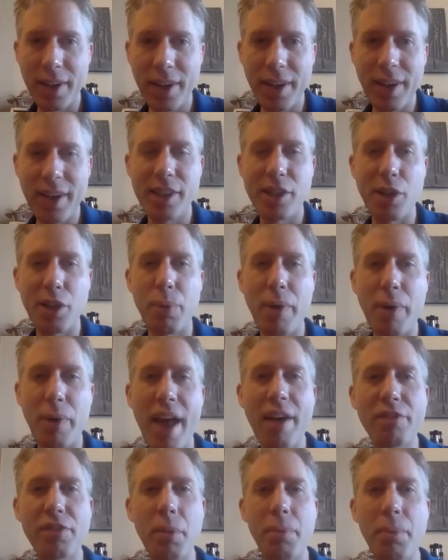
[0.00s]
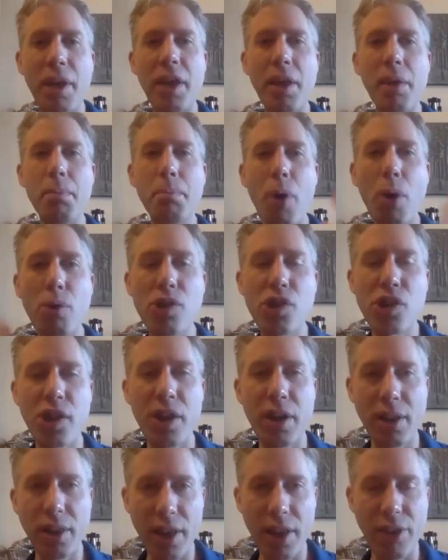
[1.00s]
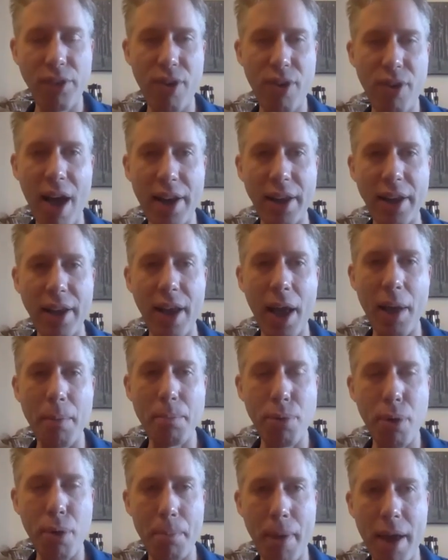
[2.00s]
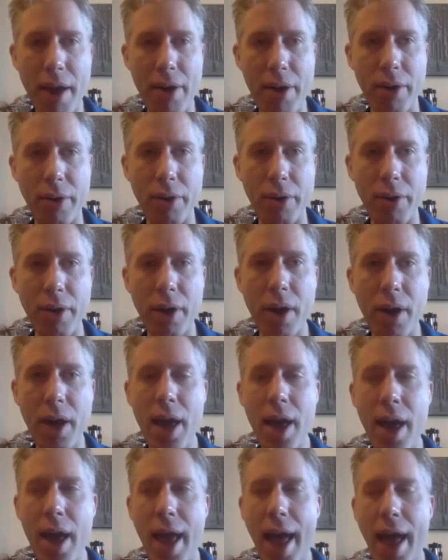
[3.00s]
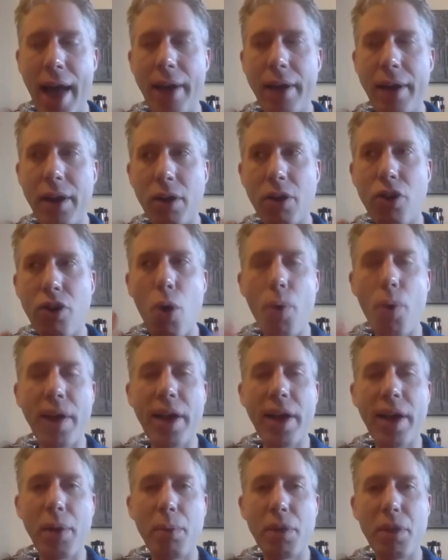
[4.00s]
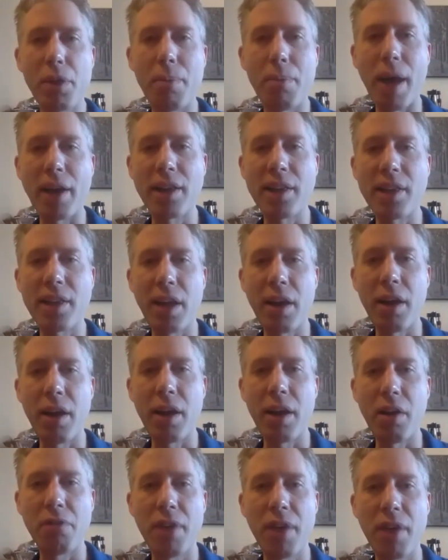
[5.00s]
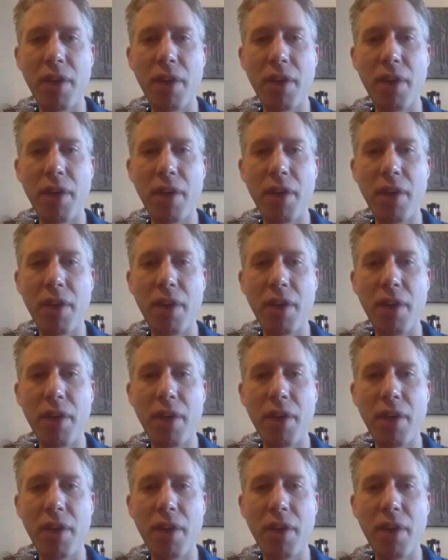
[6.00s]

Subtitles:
So we have to be emotionally ready and prepared and going in with a mindset of,